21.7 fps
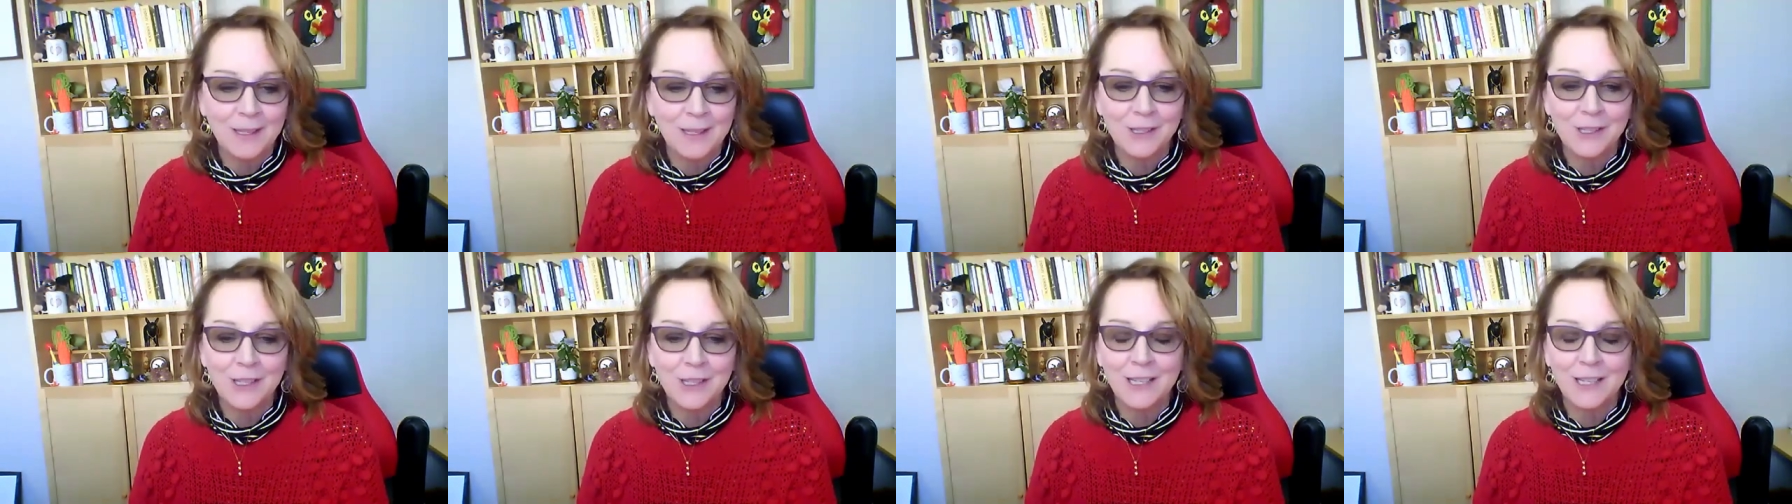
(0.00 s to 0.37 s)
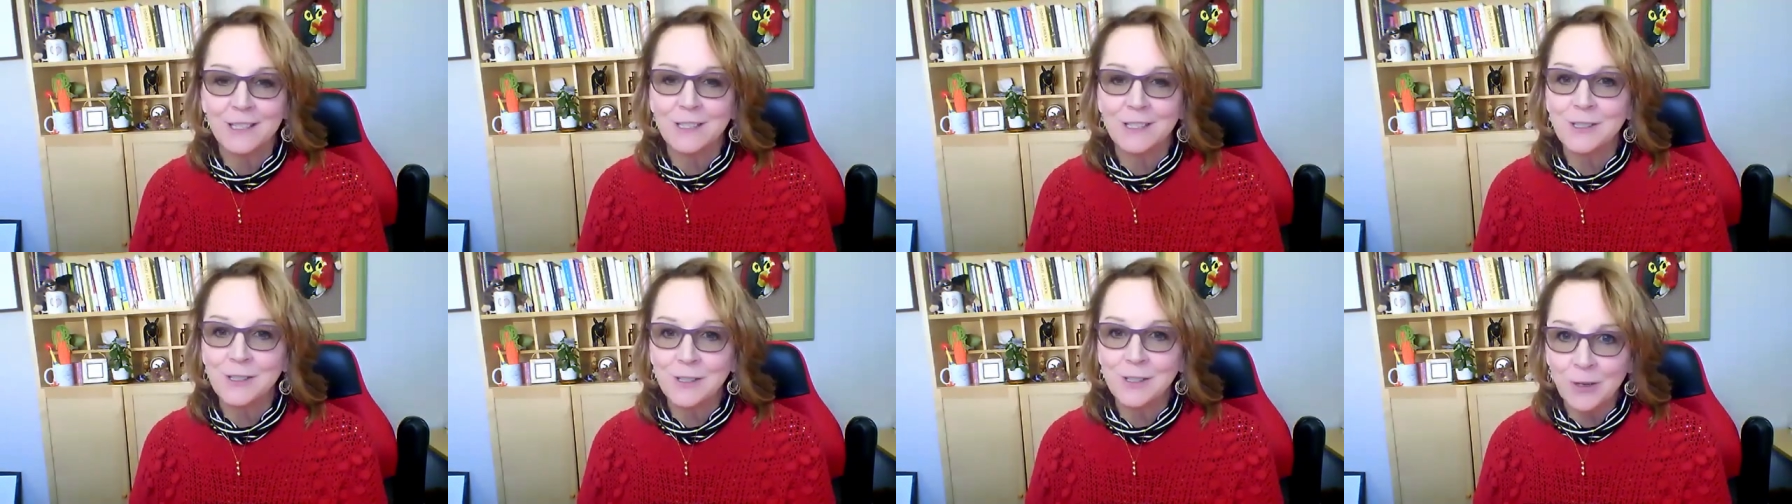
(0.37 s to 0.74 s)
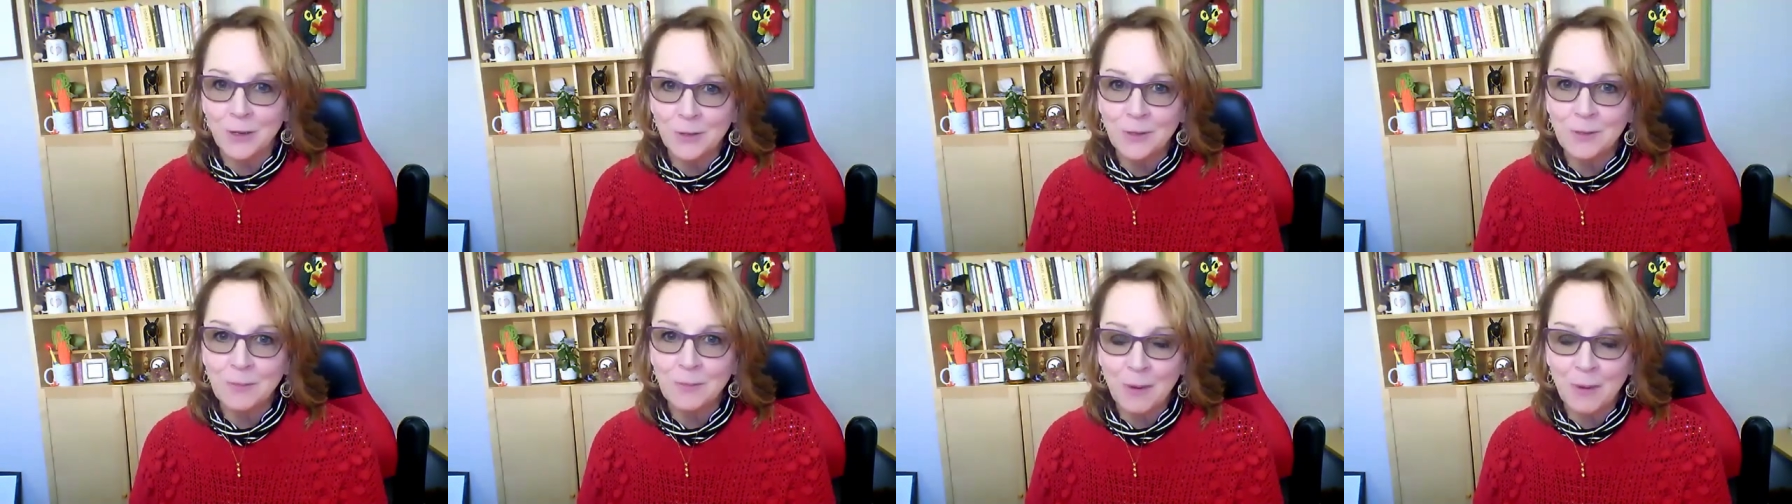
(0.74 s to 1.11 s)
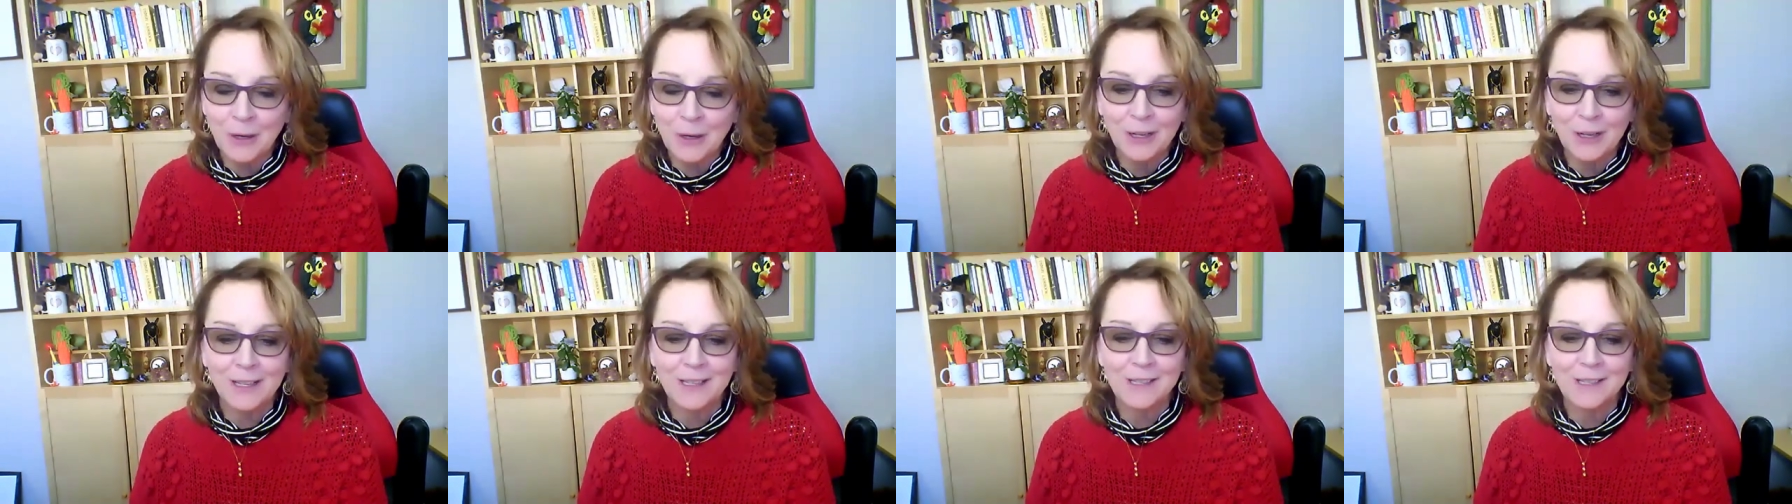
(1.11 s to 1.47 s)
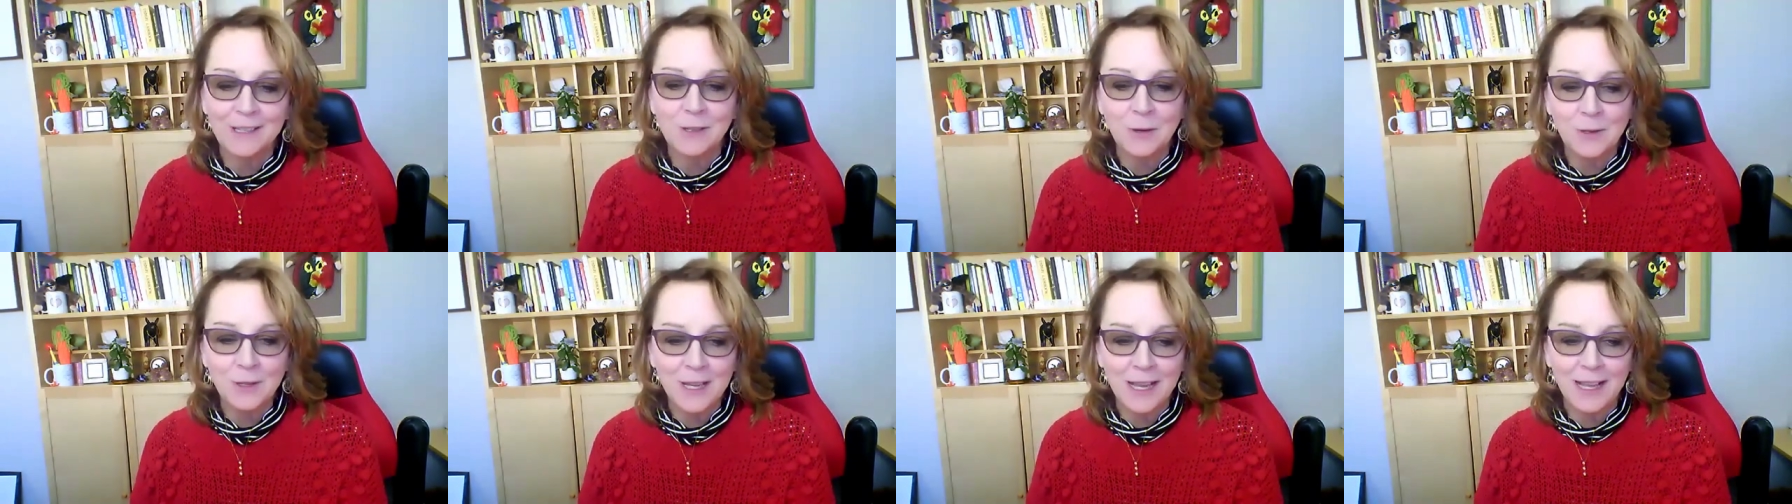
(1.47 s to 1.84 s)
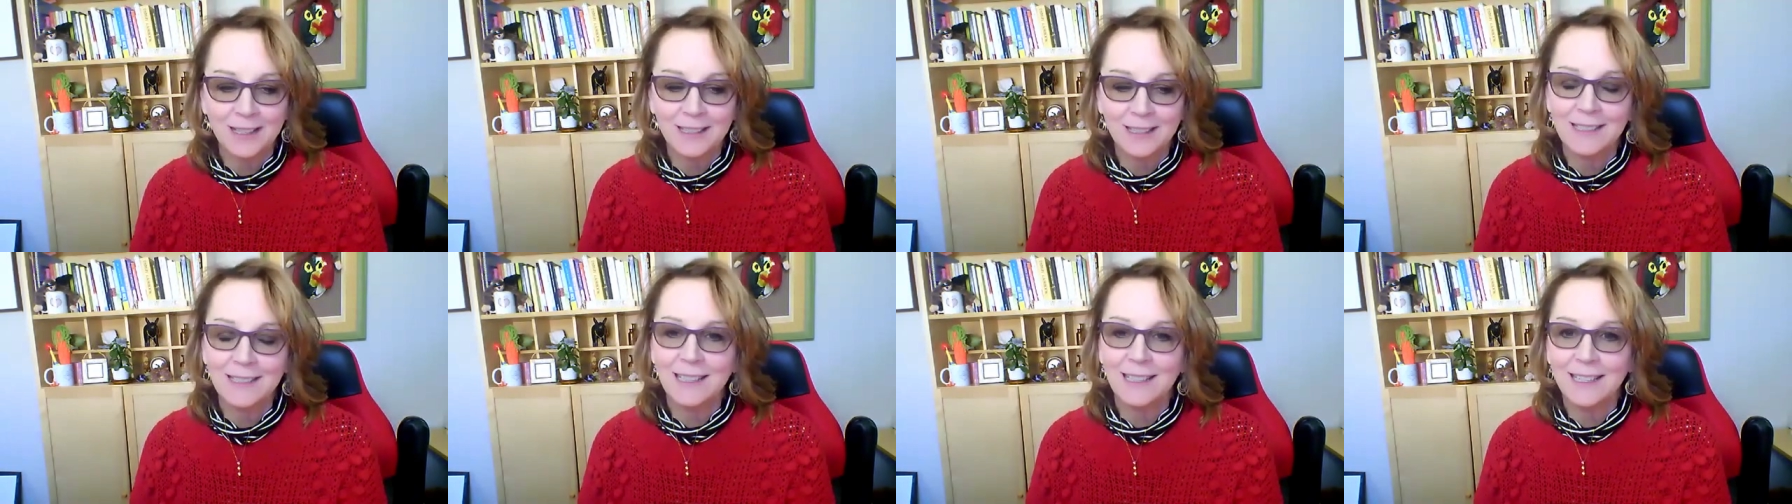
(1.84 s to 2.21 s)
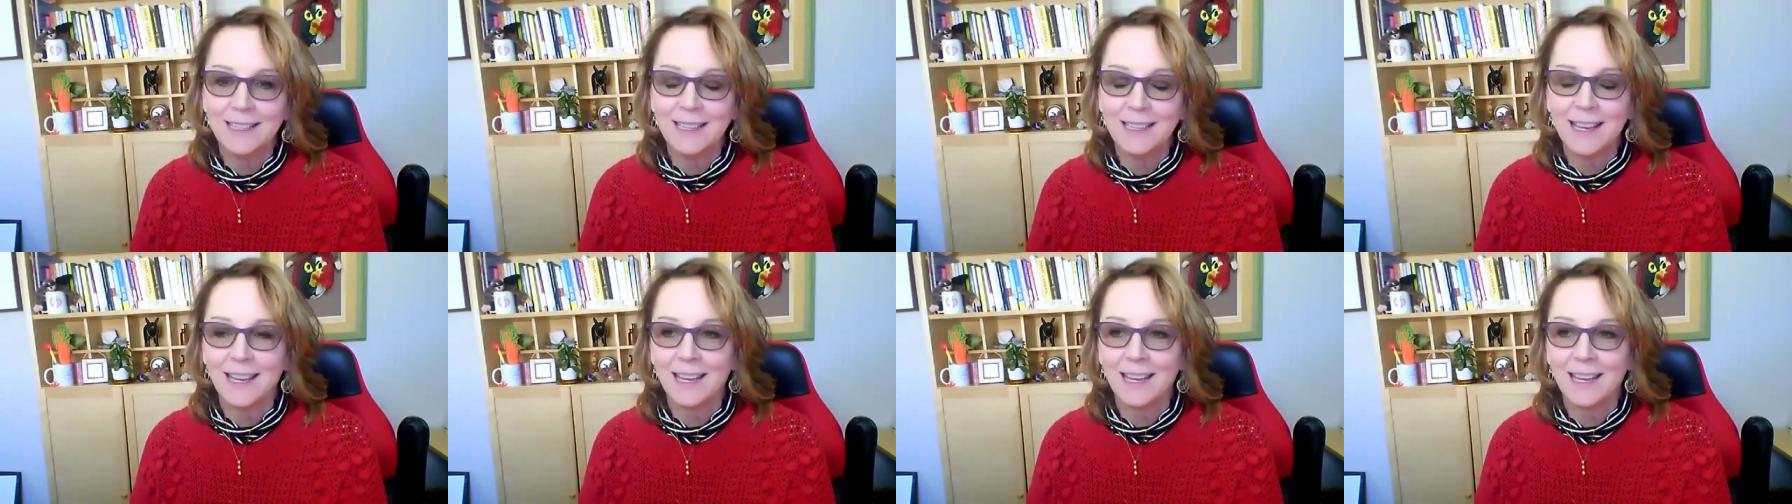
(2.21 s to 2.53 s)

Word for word: She is so smart, so talented,